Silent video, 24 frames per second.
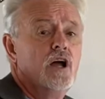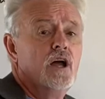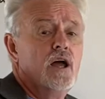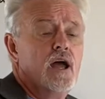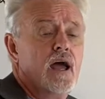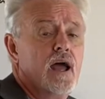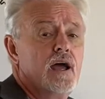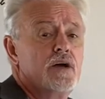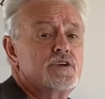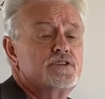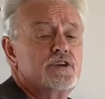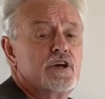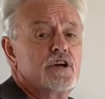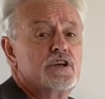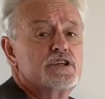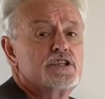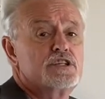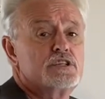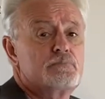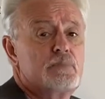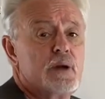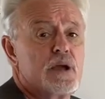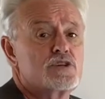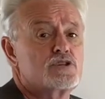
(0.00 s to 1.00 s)
as a
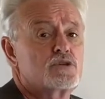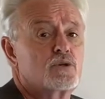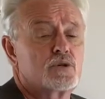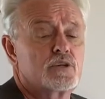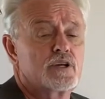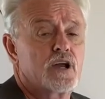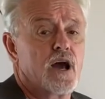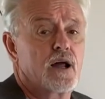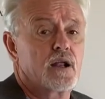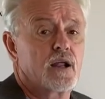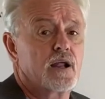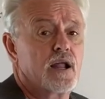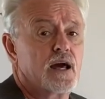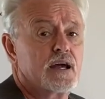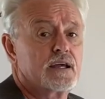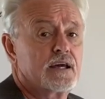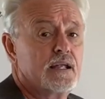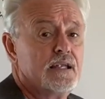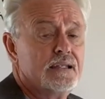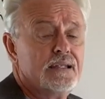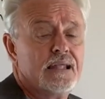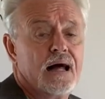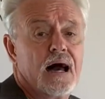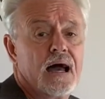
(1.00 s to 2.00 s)
special color, like a
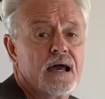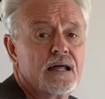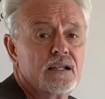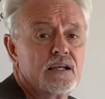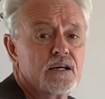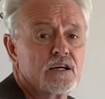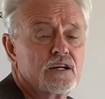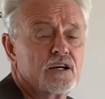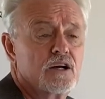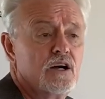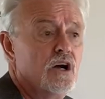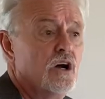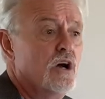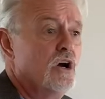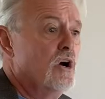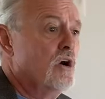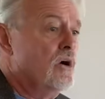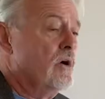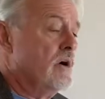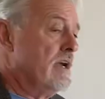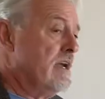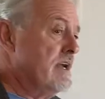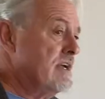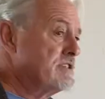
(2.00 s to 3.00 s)
lilac,
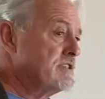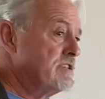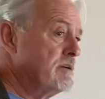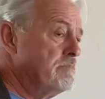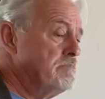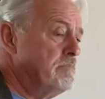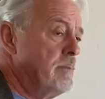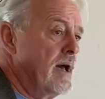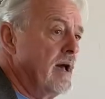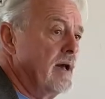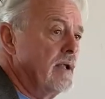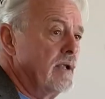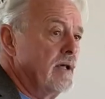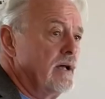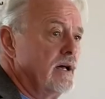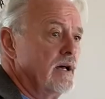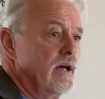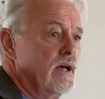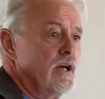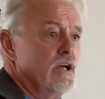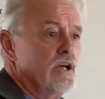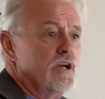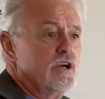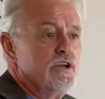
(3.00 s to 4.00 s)
or
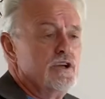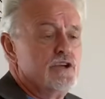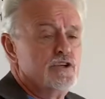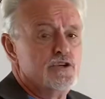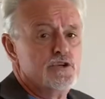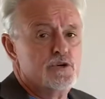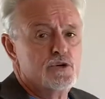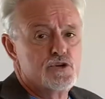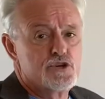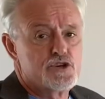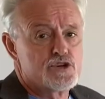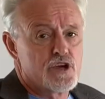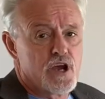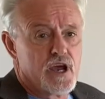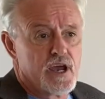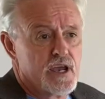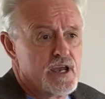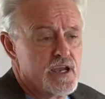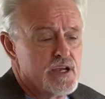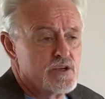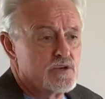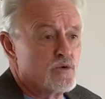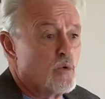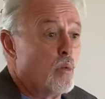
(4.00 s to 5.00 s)
Isabella, New
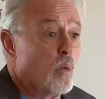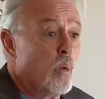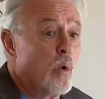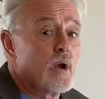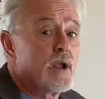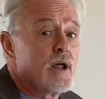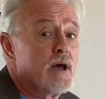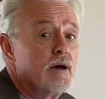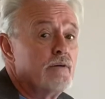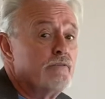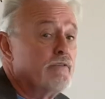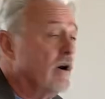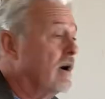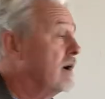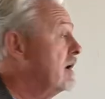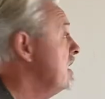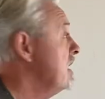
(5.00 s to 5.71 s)
Shade, whatever,